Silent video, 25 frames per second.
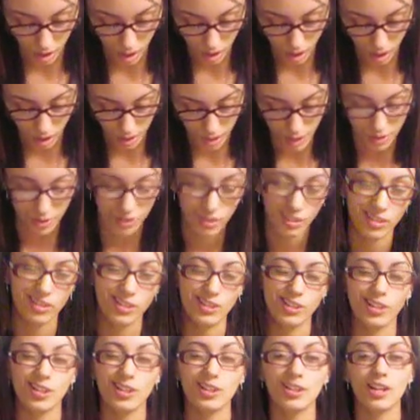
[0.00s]
Another
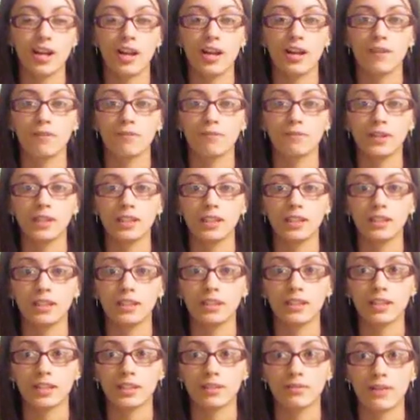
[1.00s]
good
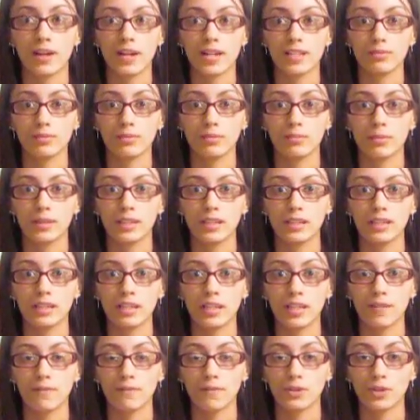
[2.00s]
feeding advice would be,
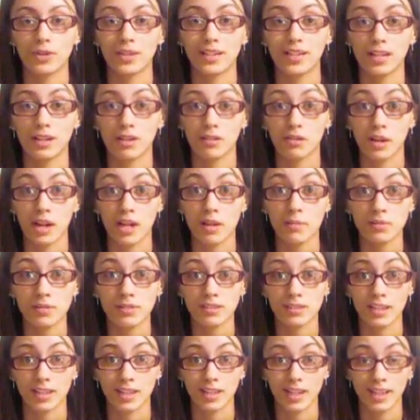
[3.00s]
if they're eating grapes,
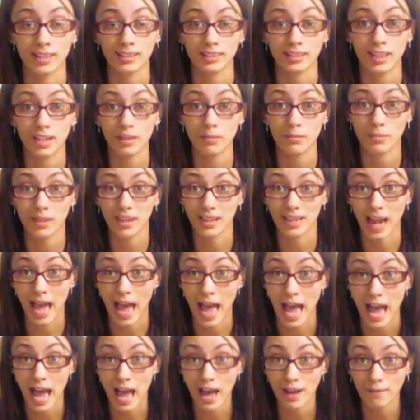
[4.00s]
to cut them in
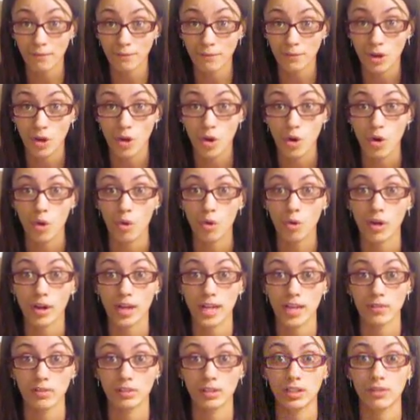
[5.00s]
half or
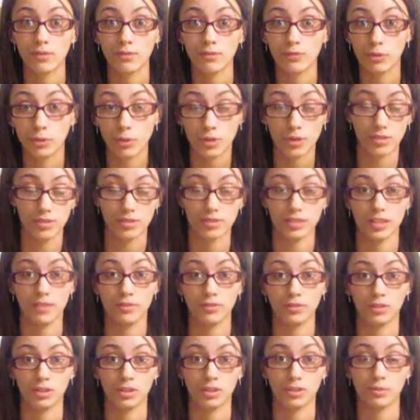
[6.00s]
even in fourths if
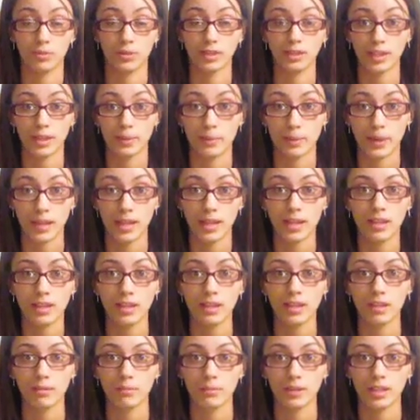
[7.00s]
they're really big,
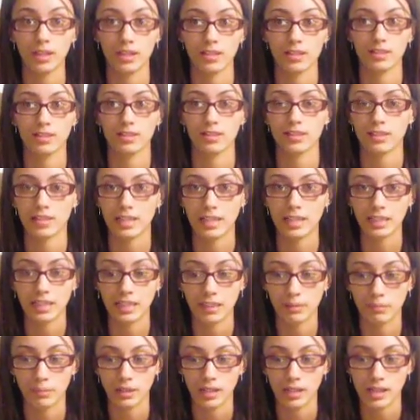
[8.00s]
because the skin
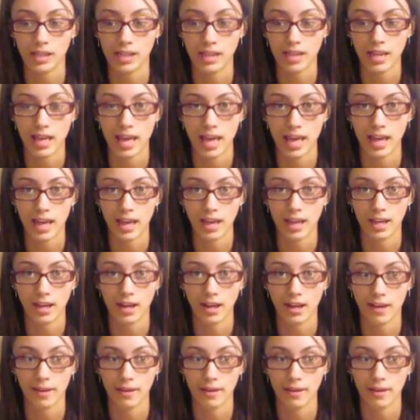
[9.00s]
can be a